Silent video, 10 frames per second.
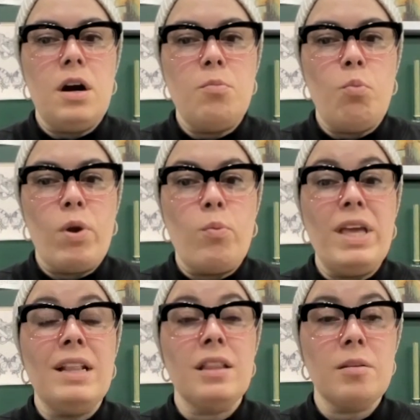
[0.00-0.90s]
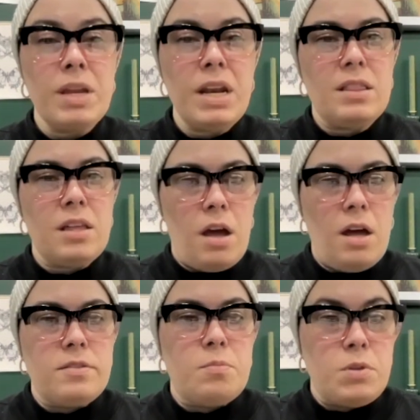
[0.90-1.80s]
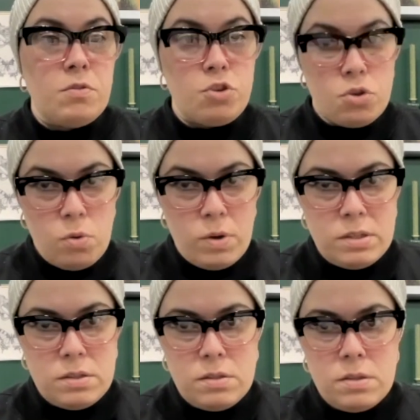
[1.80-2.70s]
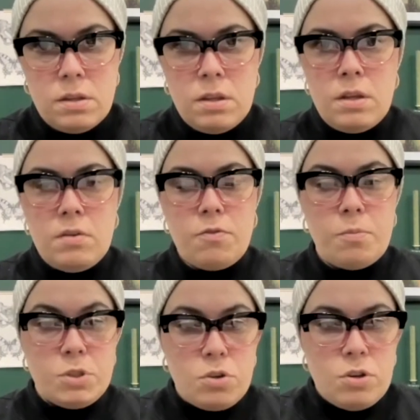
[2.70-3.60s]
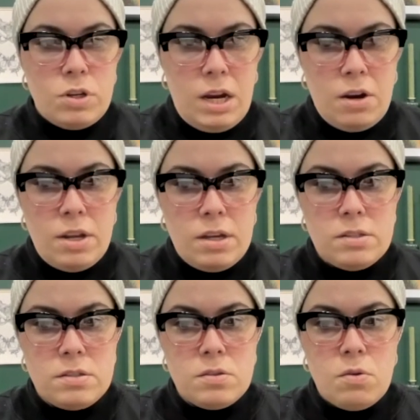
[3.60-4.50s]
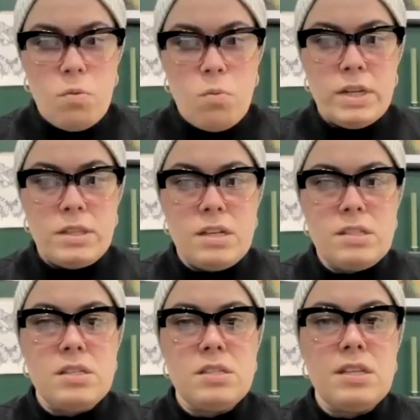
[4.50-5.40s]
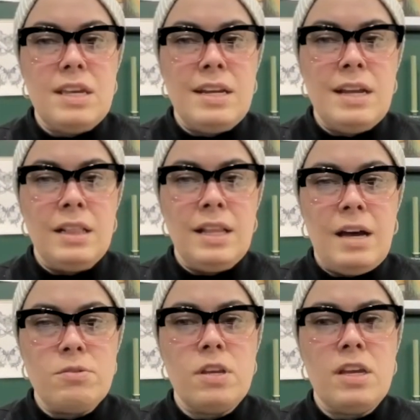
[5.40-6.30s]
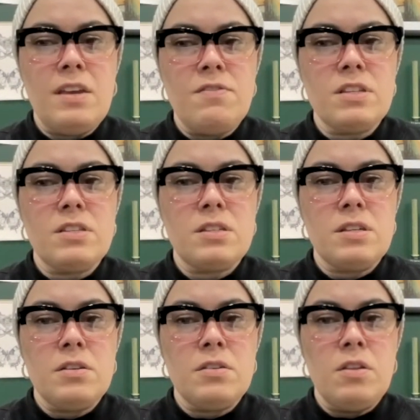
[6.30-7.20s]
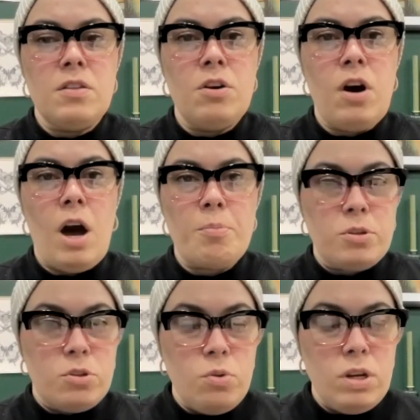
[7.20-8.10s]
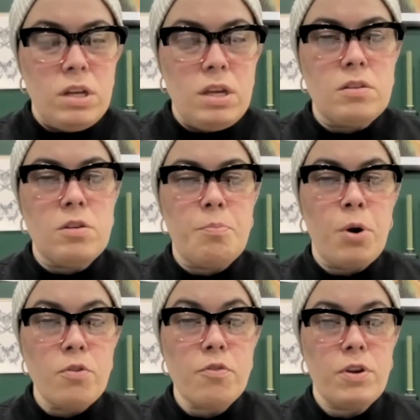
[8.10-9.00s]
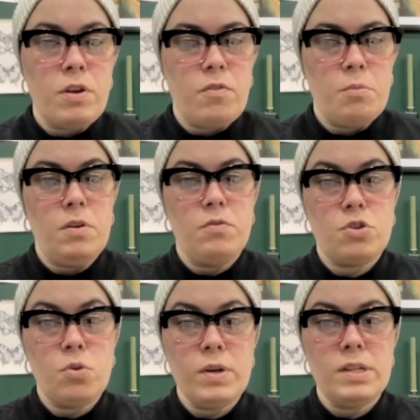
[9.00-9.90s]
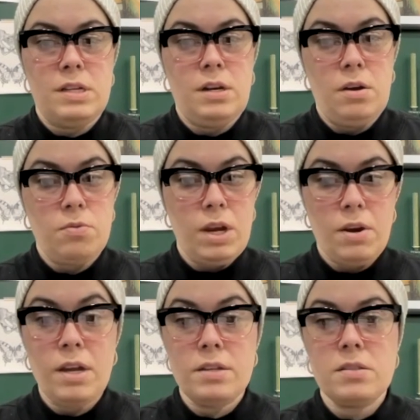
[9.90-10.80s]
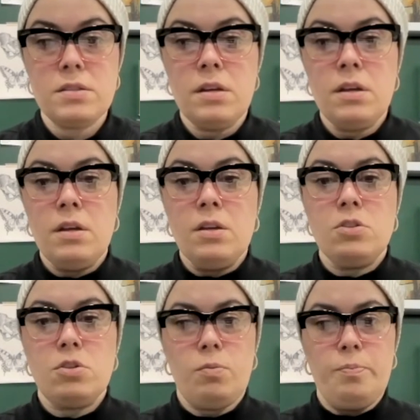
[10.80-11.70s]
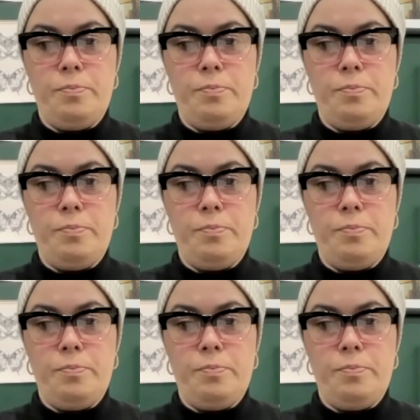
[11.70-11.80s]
Where we eliminate the concept of choice from certain areas, what it does is it gives us the opportunity to put freedom of choice in other areas. So